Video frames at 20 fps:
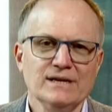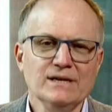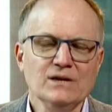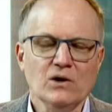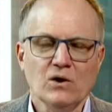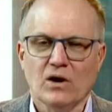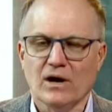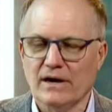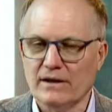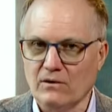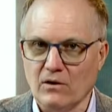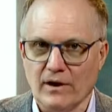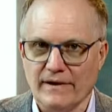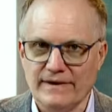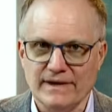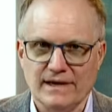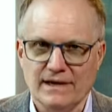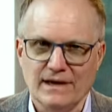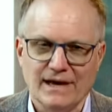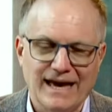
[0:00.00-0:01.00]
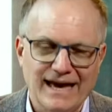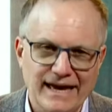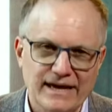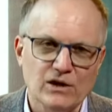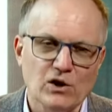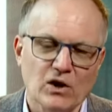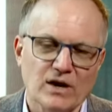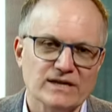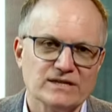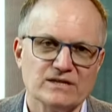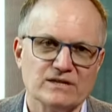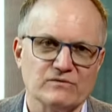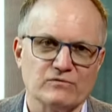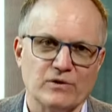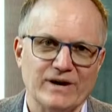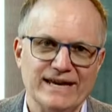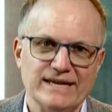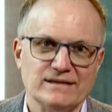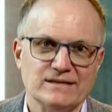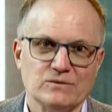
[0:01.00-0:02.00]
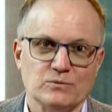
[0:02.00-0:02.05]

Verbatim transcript: on, on the high cost of rents.